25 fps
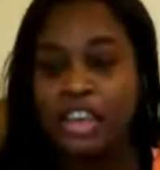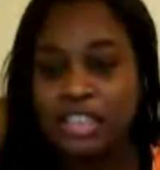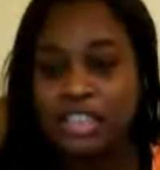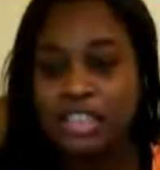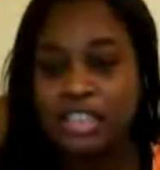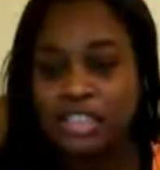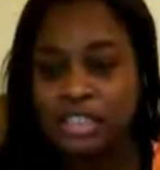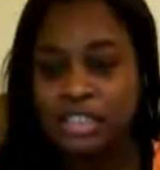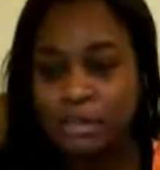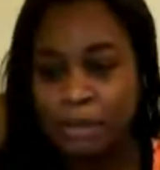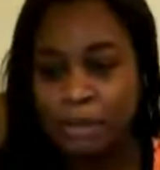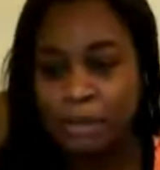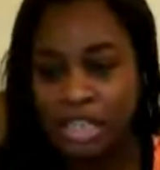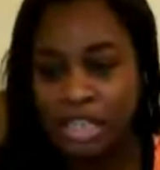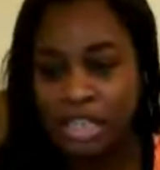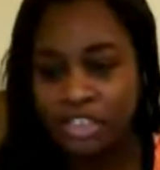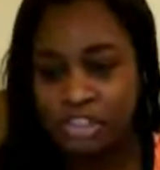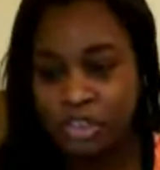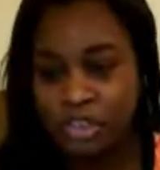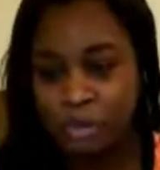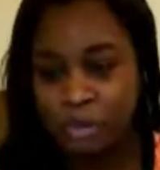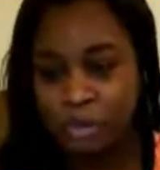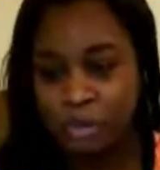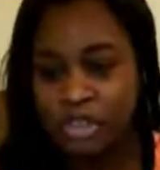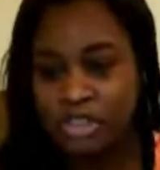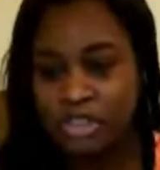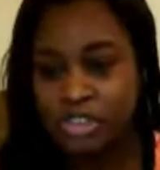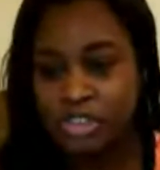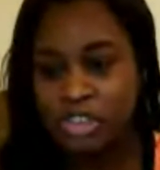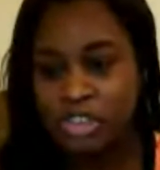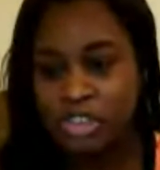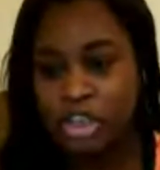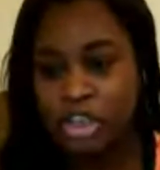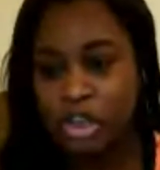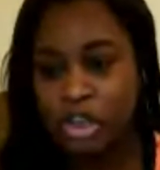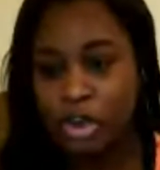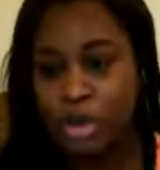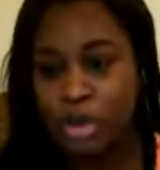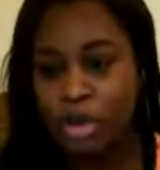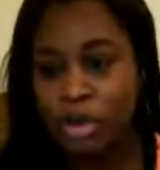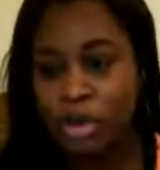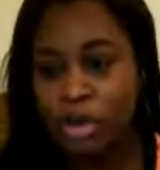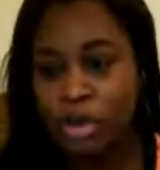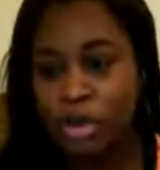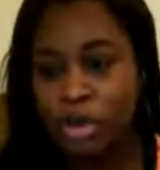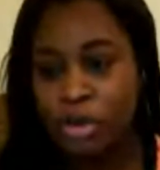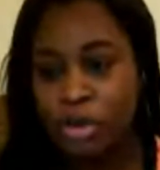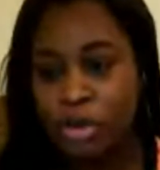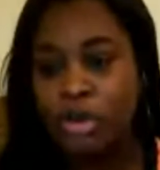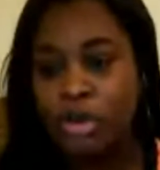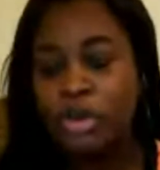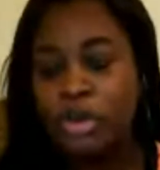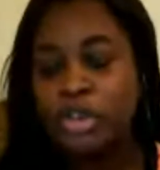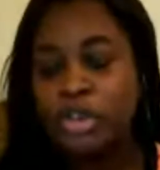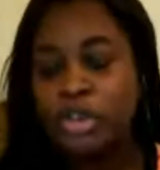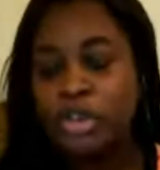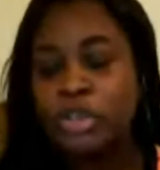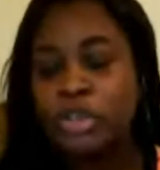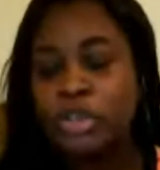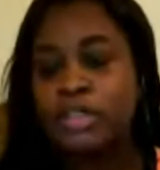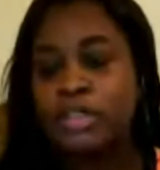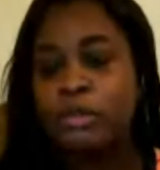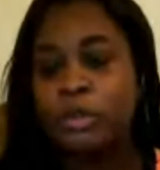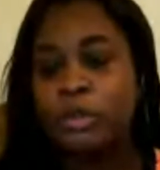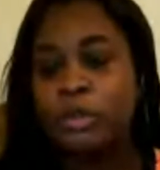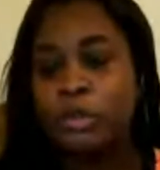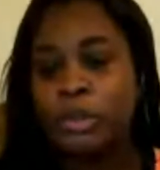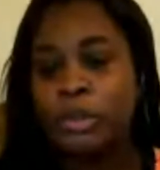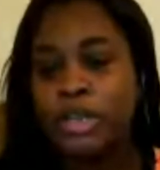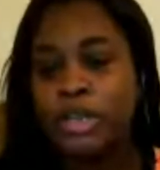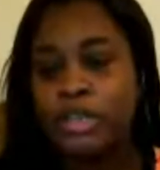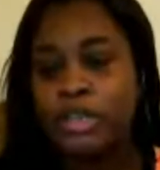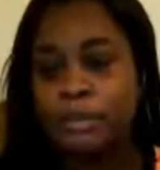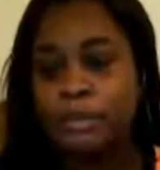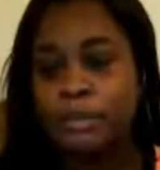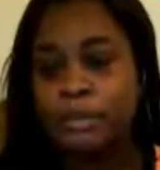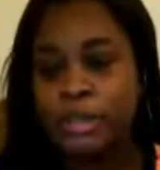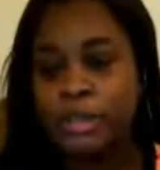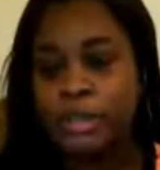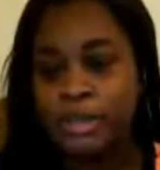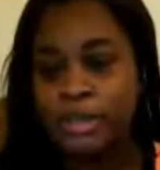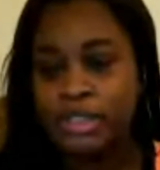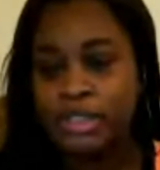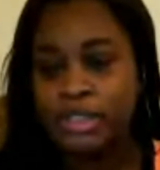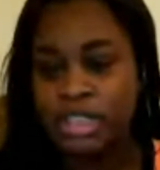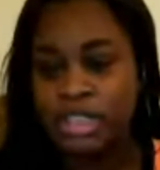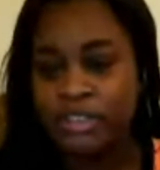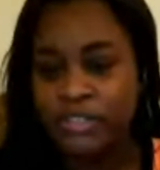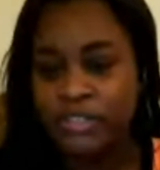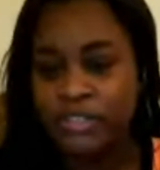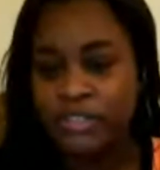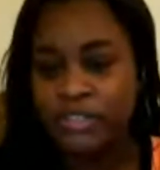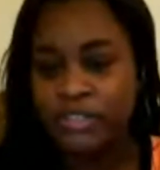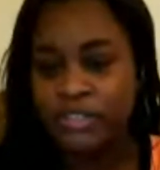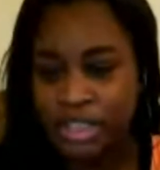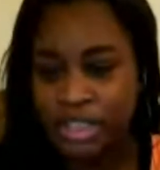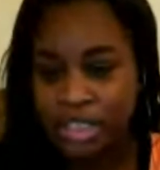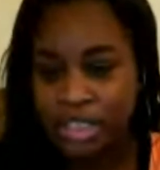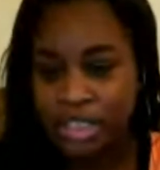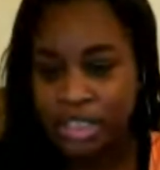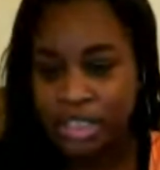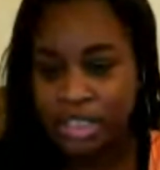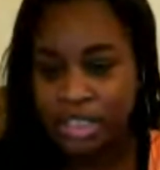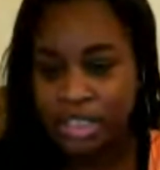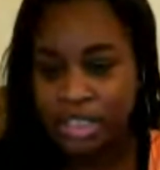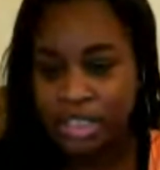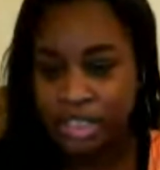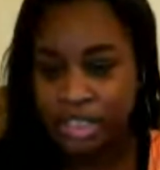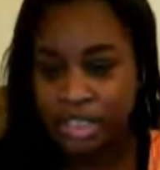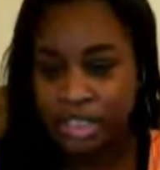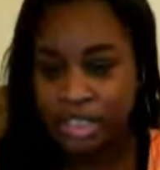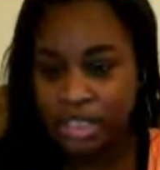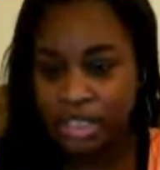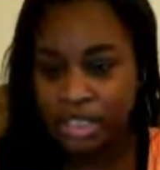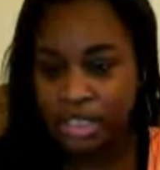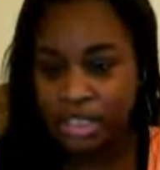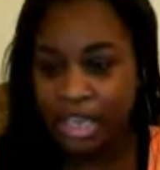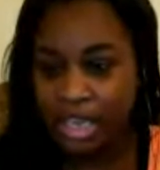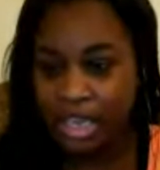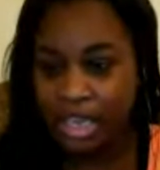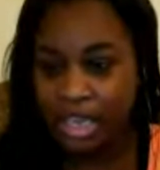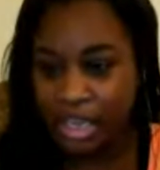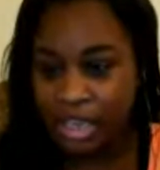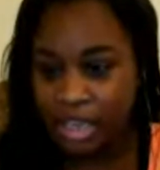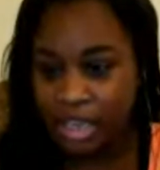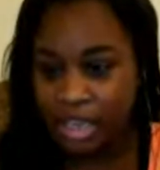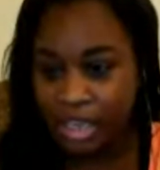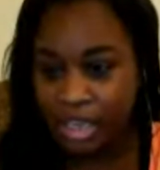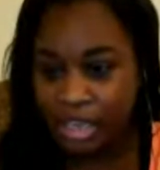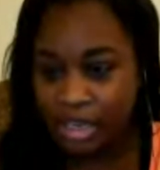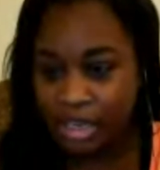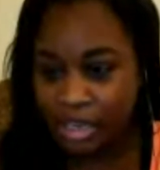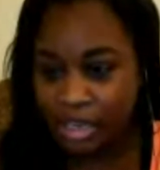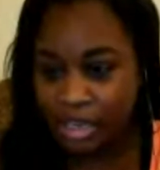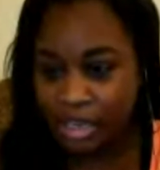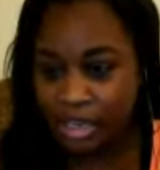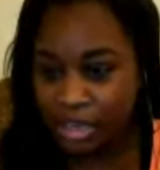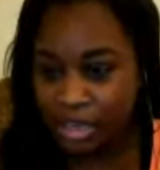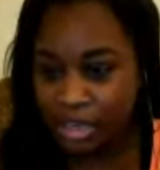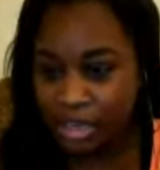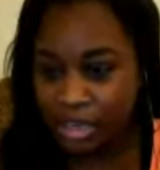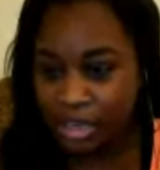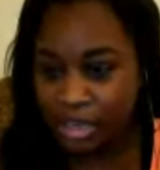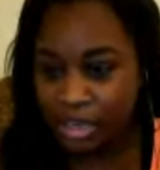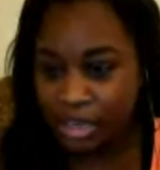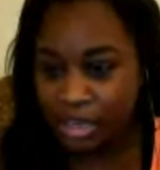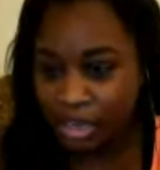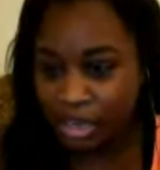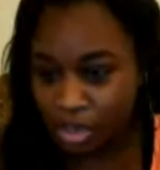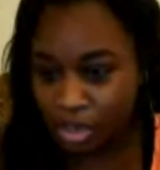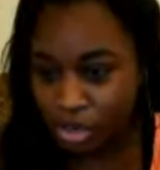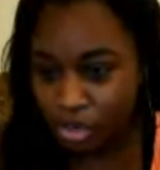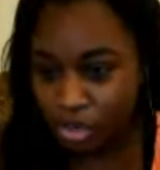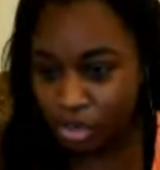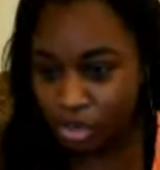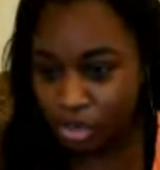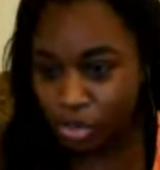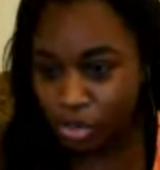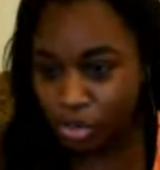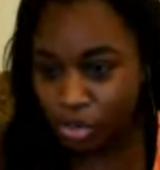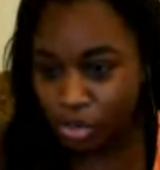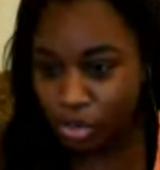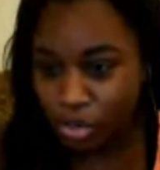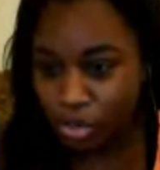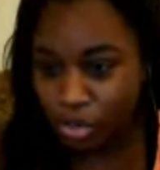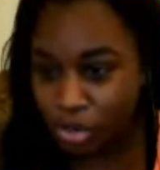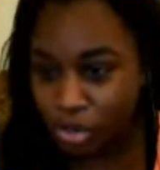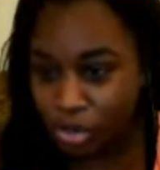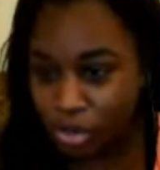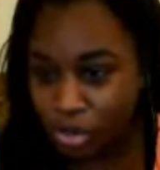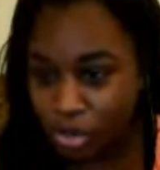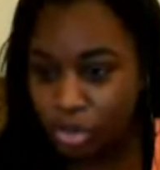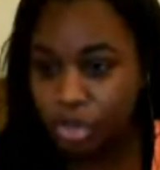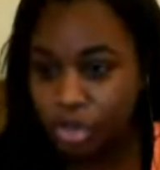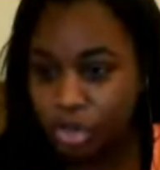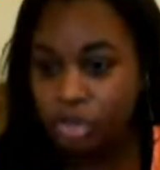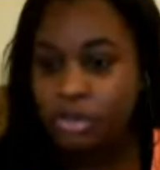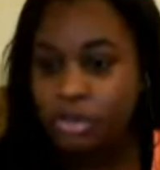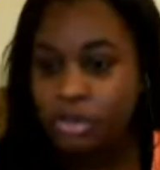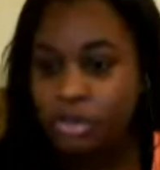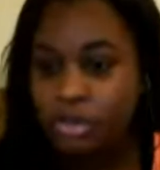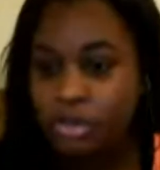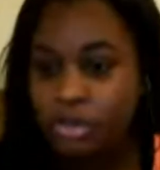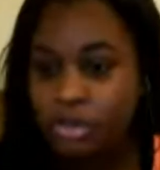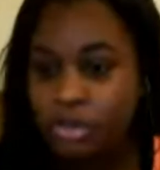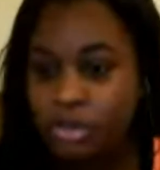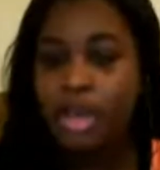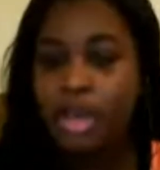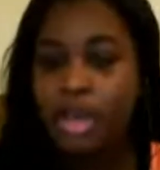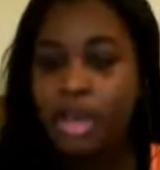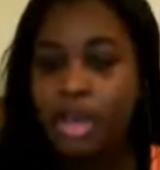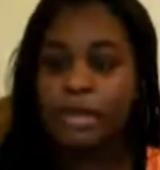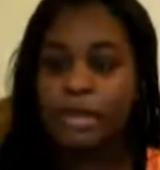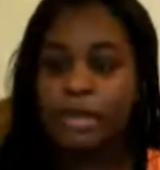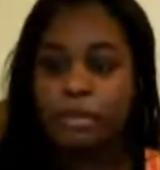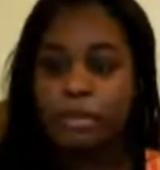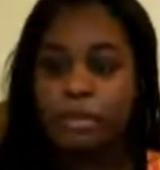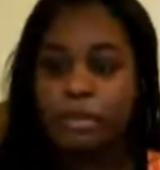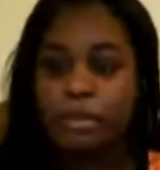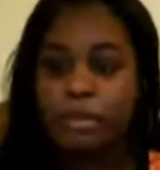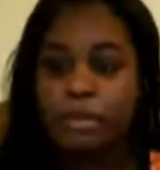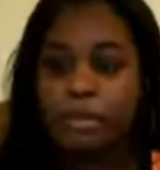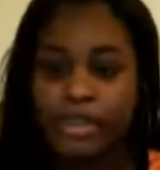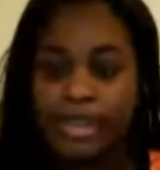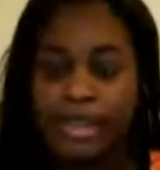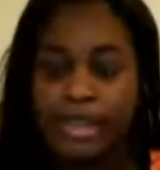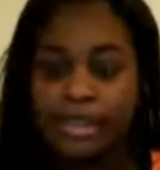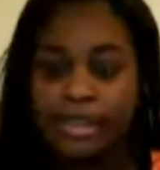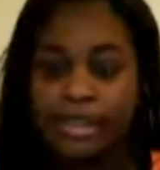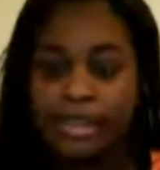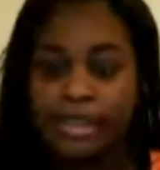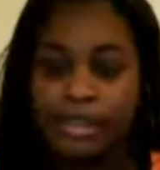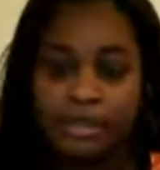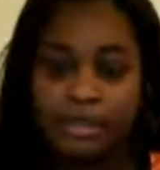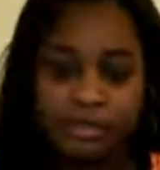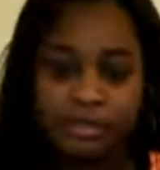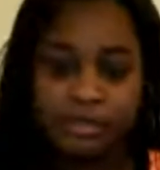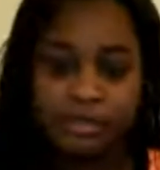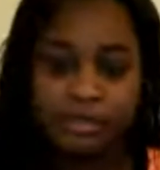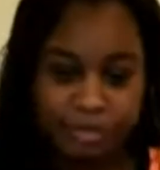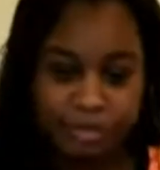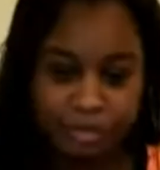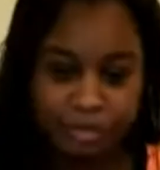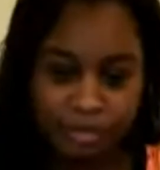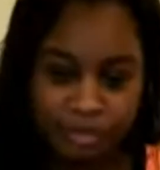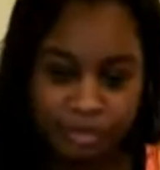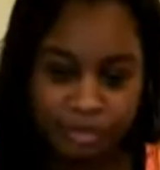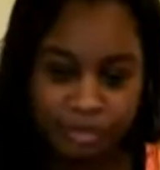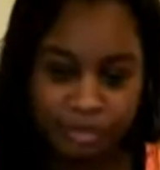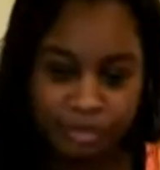Sebastian wants to know, who do you think will win BB17, and who do you love from Big Brother Canada?